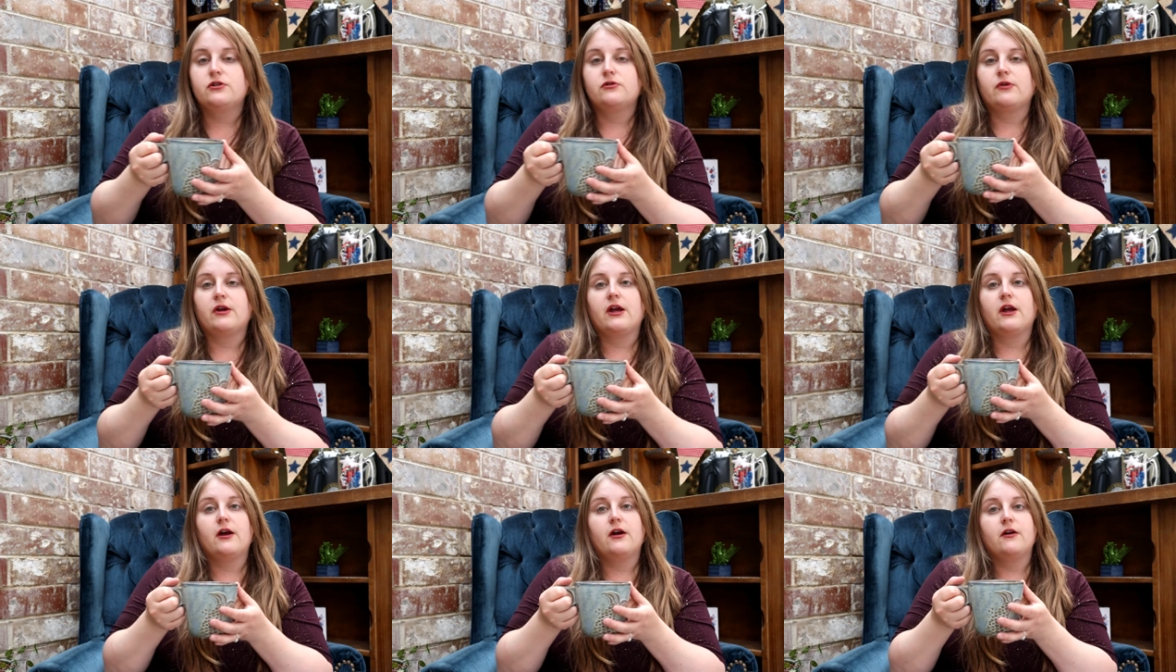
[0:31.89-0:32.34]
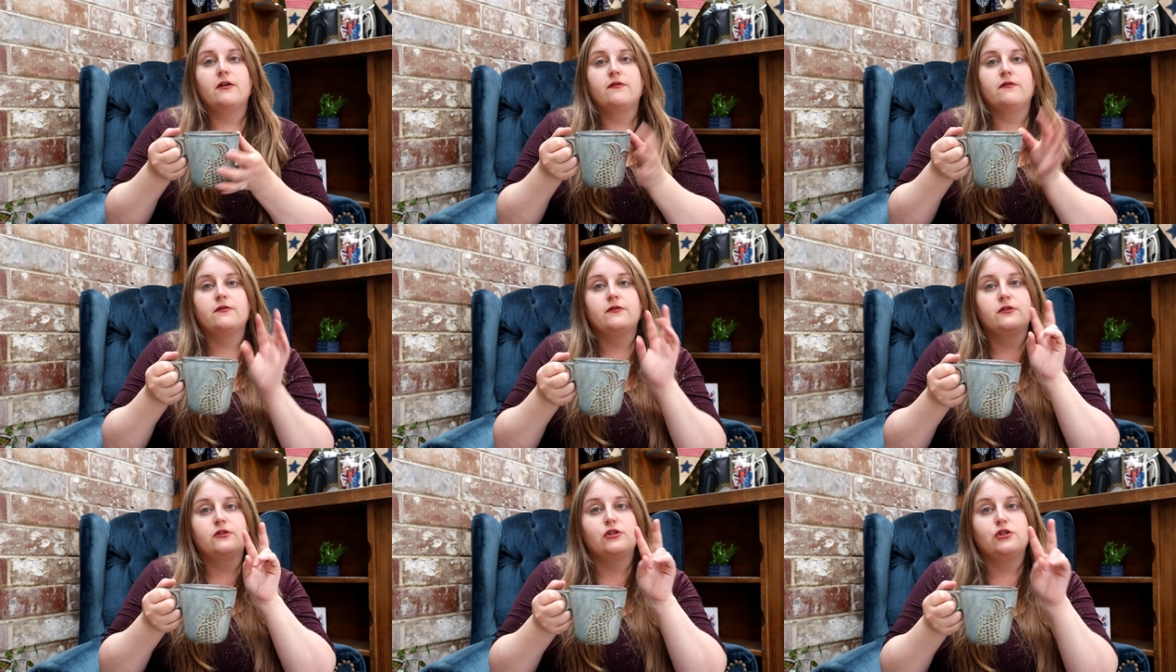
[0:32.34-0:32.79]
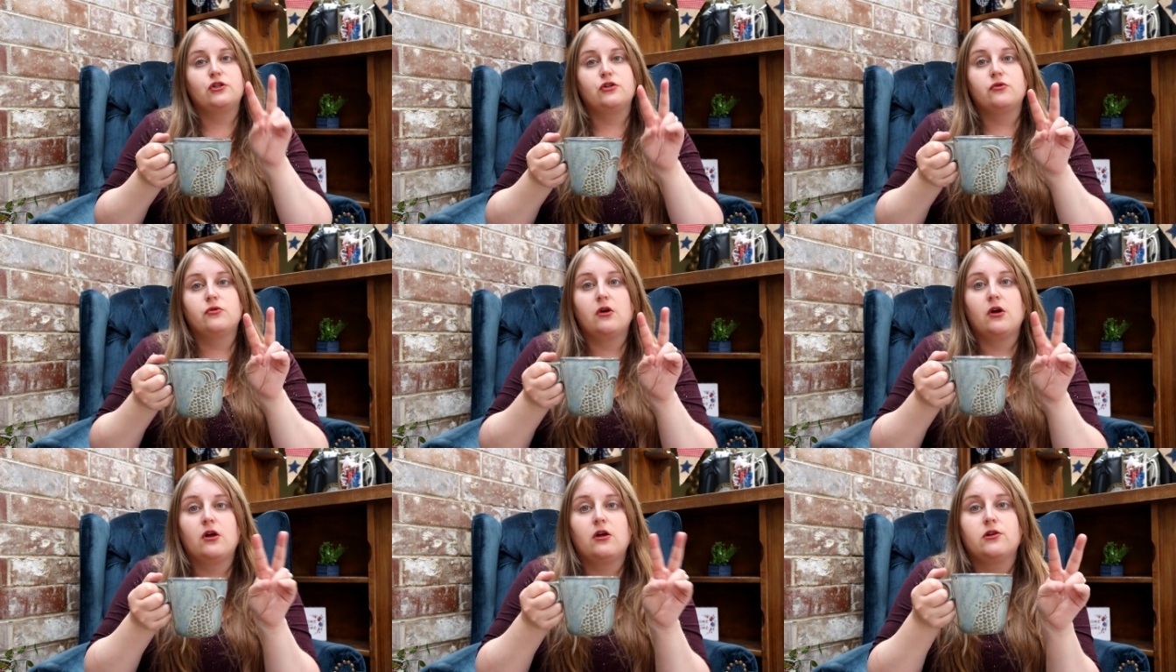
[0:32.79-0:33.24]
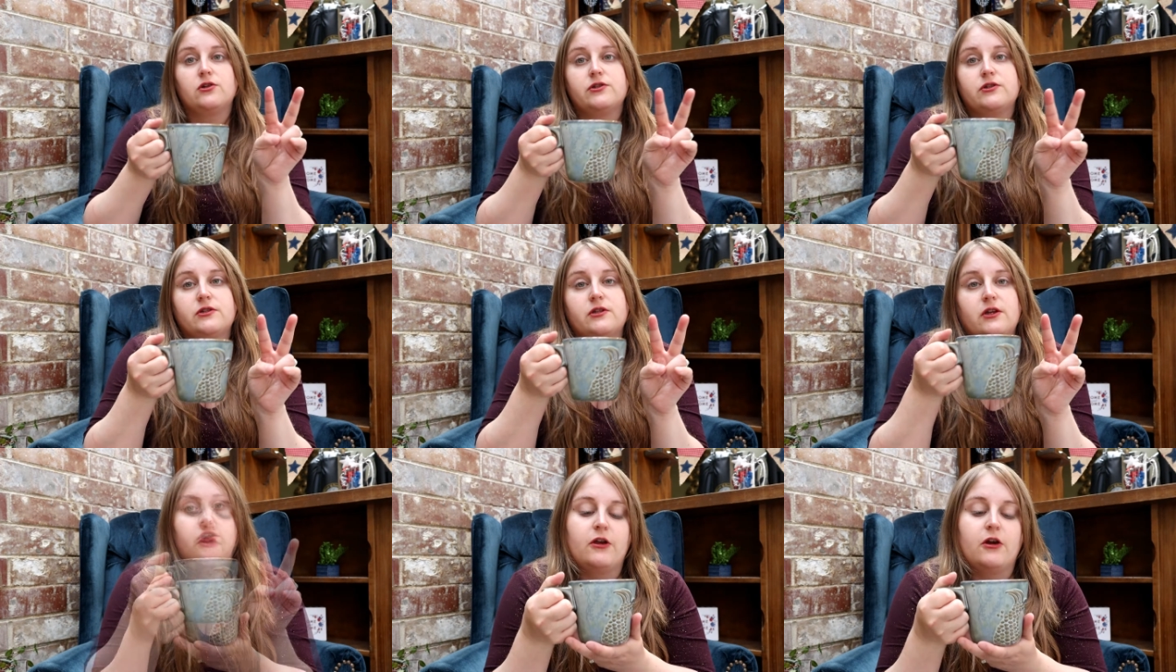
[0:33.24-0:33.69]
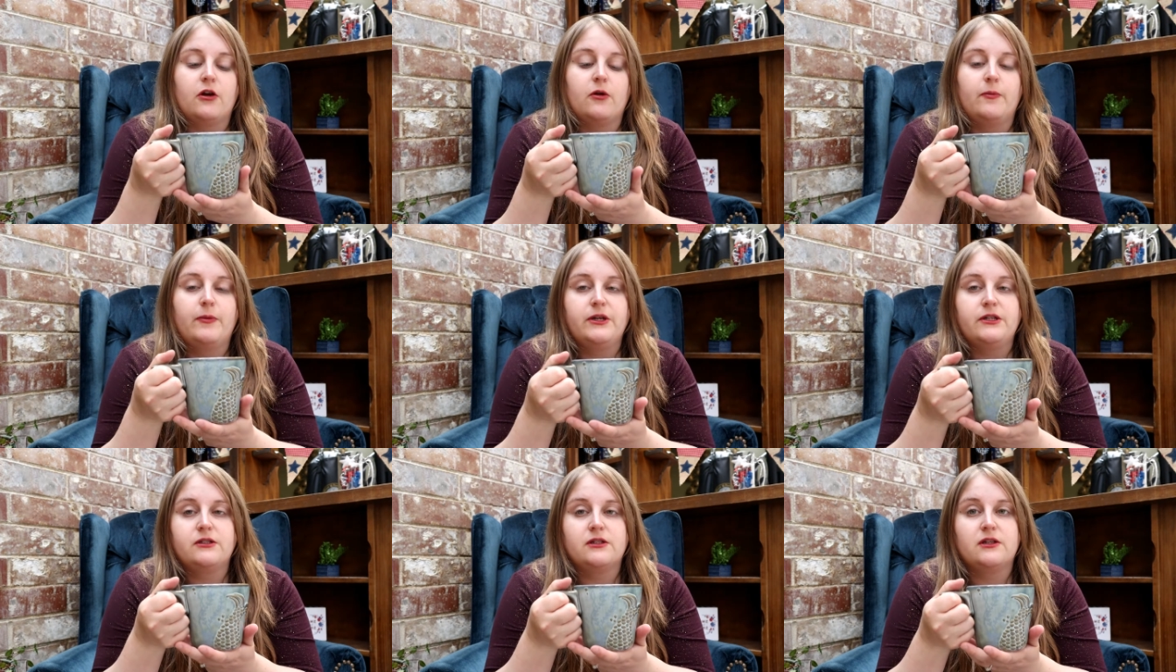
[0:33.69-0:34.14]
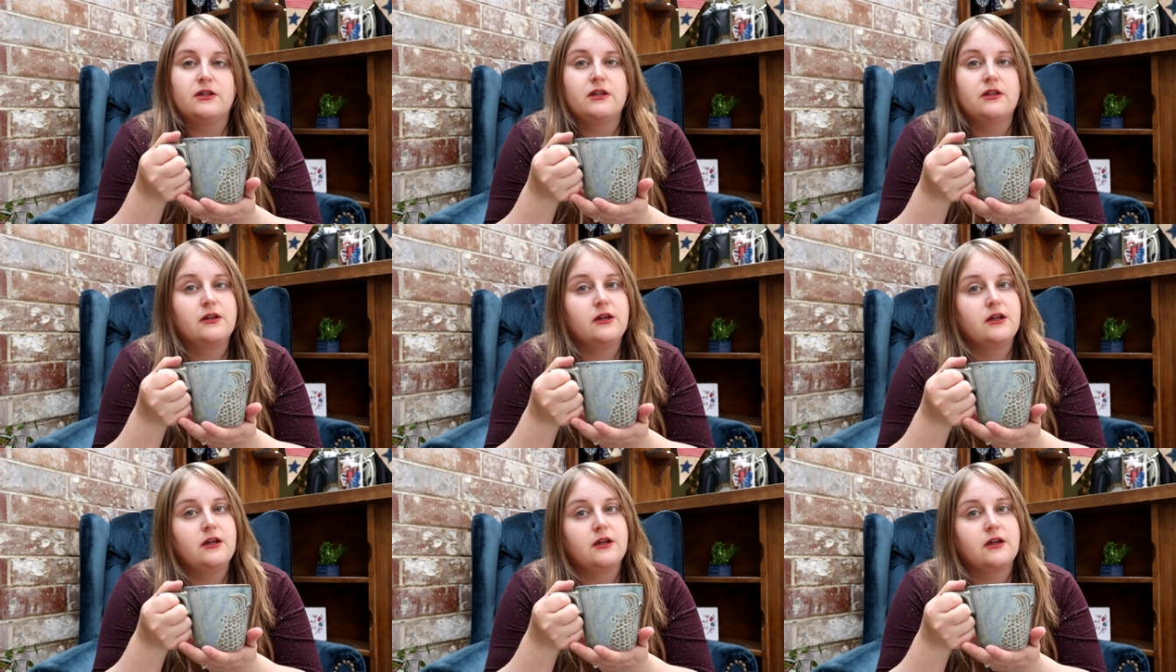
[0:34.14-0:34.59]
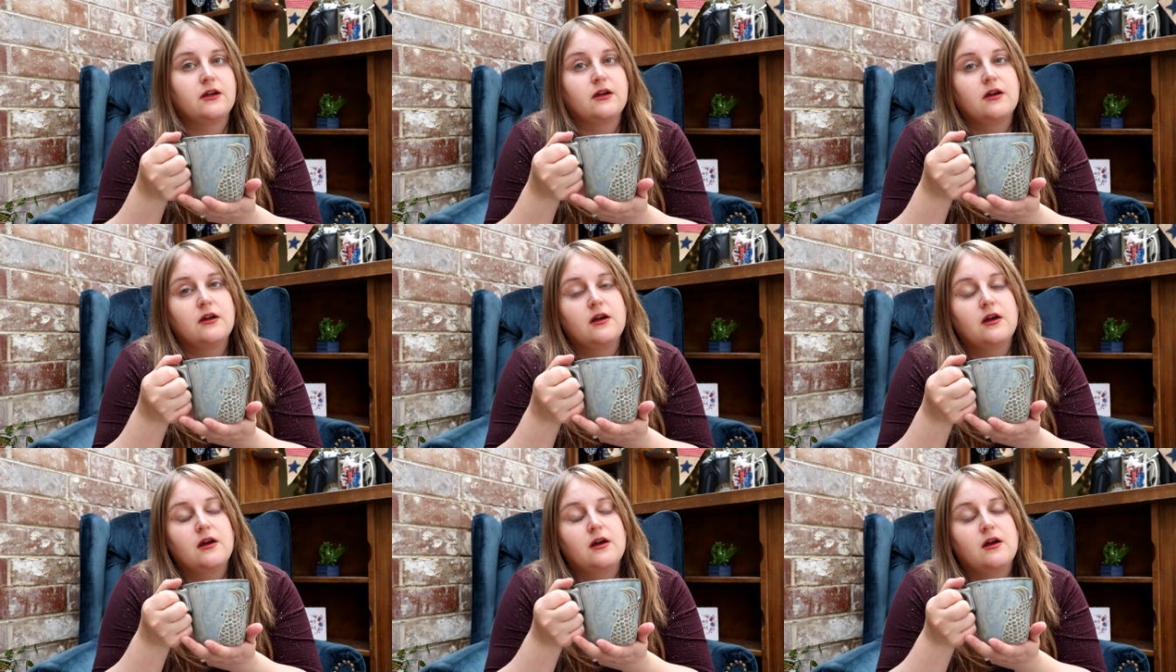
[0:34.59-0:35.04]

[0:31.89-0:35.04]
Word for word: So I have two hauls. They're basically like,